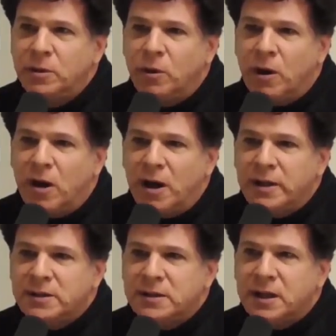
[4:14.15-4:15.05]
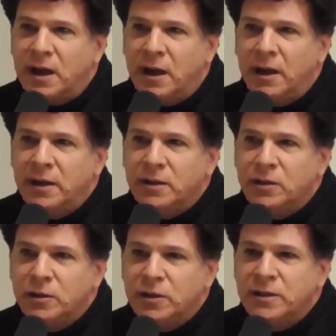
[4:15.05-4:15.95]
who are honest, kind,
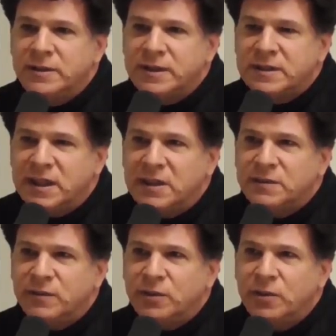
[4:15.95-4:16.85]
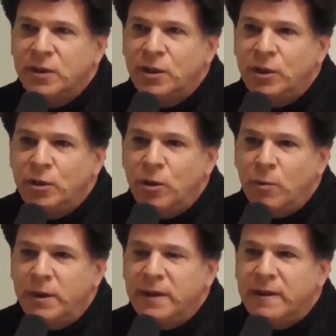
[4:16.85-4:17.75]
good, successful.
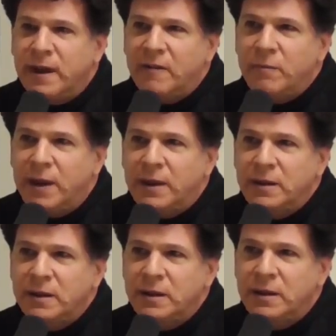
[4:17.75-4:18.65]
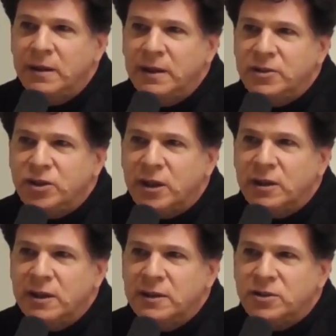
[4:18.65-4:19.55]
Nobody that I've met
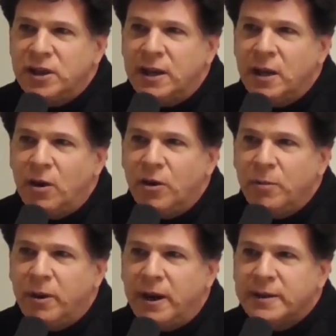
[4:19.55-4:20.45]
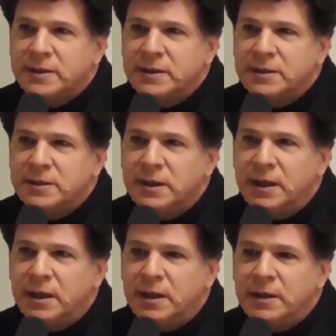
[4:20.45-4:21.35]
is checking all the boxes.
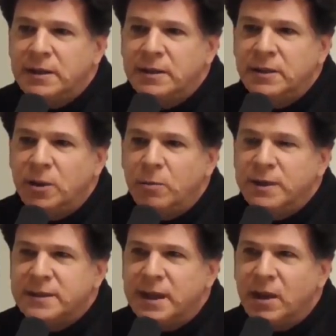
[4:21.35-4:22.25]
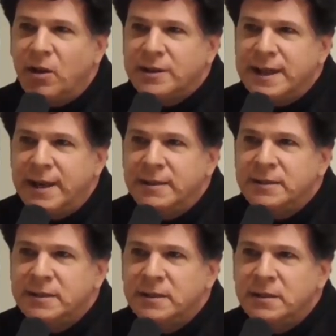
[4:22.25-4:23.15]
Nobody's getting all
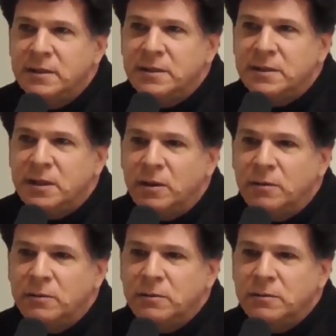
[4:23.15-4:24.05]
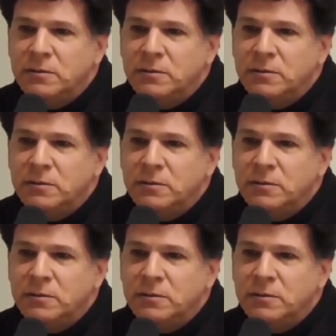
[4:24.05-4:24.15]
10s. So